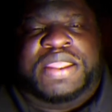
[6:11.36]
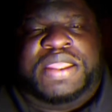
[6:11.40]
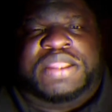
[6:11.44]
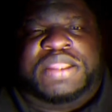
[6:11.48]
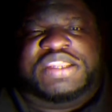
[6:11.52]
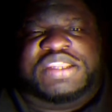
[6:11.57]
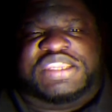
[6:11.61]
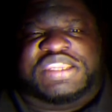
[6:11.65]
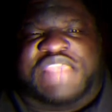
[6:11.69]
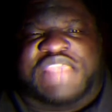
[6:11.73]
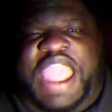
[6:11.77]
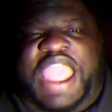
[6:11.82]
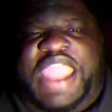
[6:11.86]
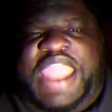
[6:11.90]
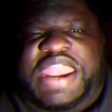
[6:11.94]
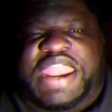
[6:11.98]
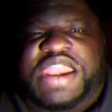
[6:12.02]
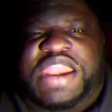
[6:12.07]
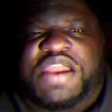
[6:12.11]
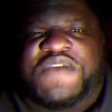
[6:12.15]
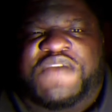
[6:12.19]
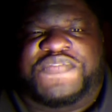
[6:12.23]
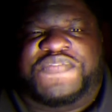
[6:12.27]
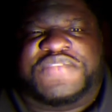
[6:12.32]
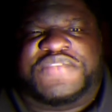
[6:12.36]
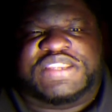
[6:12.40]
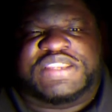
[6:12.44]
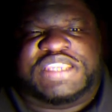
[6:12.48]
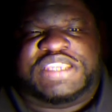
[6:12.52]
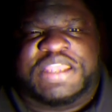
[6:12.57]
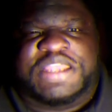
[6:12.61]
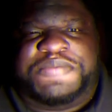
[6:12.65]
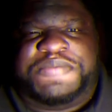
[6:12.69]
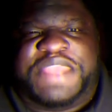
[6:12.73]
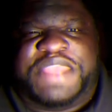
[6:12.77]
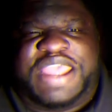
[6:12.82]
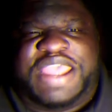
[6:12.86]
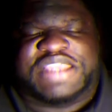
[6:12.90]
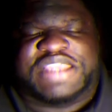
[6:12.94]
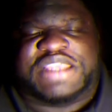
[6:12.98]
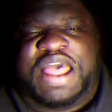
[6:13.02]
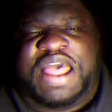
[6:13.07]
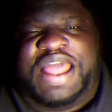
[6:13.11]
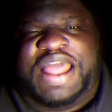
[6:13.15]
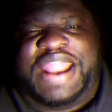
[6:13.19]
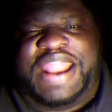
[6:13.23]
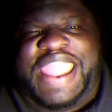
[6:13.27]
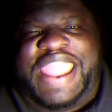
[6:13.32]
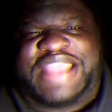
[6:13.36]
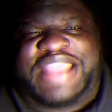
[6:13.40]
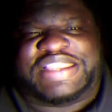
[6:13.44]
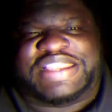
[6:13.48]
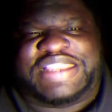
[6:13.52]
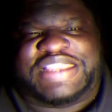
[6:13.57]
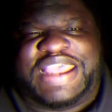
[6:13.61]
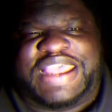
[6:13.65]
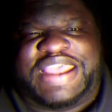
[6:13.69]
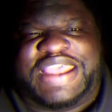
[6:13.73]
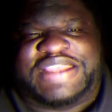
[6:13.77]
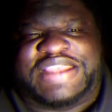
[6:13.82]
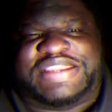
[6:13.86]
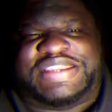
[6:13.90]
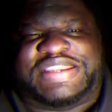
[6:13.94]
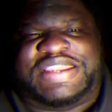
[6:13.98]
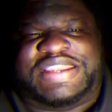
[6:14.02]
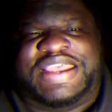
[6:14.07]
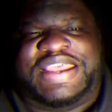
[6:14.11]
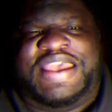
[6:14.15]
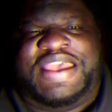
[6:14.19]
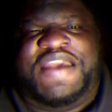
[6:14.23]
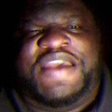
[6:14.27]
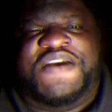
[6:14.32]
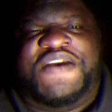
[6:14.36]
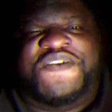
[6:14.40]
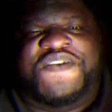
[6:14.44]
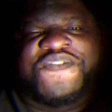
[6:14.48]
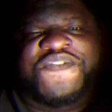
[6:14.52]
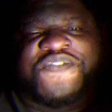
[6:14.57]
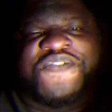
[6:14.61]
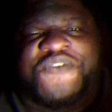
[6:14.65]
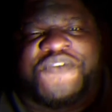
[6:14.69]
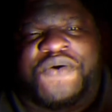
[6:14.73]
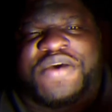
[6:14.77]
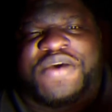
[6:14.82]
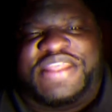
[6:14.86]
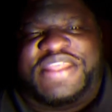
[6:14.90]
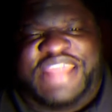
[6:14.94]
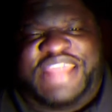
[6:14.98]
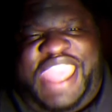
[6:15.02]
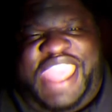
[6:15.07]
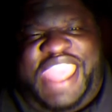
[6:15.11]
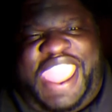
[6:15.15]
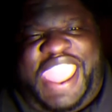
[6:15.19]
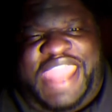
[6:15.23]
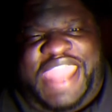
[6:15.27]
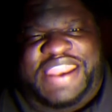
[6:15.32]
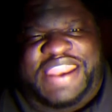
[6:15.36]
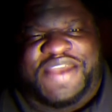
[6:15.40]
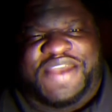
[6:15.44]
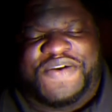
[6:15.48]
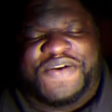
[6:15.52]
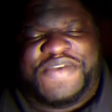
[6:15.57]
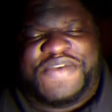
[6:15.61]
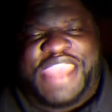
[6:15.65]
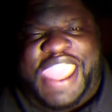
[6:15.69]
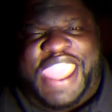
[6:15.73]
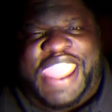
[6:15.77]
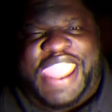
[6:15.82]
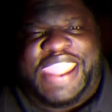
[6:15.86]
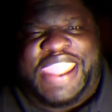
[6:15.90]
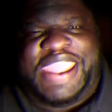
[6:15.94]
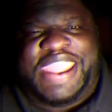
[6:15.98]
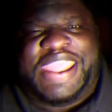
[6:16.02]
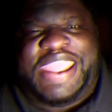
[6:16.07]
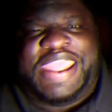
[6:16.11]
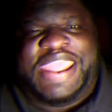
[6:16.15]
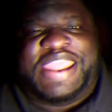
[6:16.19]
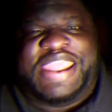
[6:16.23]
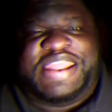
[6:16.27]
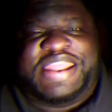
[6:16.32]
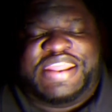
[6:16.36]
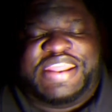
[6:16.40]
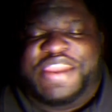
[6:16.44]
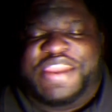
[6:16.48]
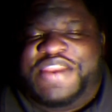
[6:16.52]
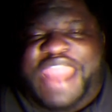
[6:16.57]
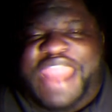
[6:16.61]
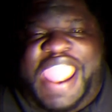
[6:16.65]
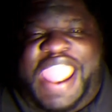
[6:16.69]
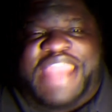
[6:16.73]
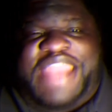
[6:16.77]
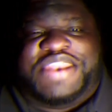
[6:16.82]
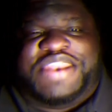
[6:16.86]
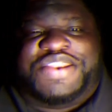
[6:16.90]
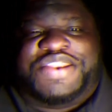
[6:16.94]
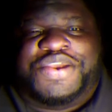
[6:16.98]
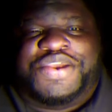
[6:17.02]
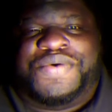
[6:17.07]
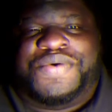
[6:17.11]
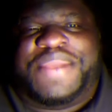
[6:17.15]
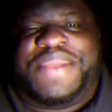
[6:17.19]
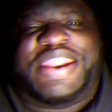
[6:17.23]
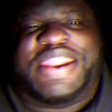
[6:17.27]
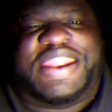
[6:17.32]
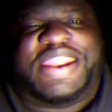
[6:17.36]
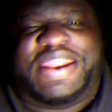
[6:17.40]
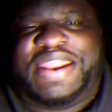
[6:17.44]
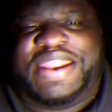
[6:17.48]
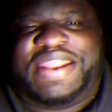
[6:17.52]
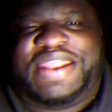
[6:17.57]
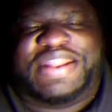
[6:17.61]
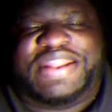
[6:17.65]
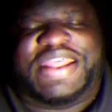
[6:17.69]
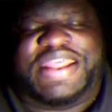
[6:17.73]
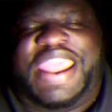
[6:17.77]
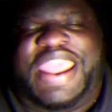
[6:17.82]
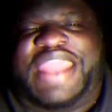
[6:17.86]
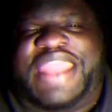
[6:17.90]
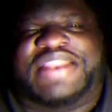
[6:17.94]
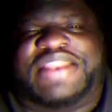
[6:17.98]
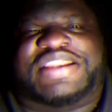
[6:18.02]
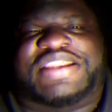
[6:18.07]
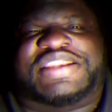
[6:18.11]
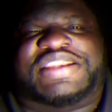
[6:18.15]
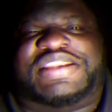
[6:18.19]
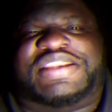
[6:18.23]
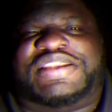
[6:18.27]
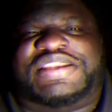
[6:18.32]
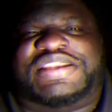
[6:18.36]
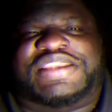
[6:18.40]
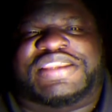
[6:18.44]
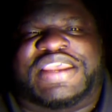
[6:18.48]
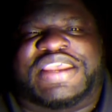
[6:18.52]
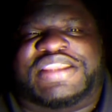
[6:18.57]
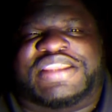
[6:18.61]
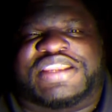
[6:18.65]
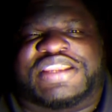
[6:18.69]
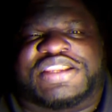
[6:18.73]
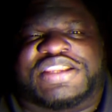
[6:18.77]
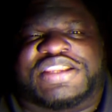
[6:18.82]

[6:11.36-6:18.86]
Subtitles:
signing up for CBS All Access for that, okay? They're not doing that. Season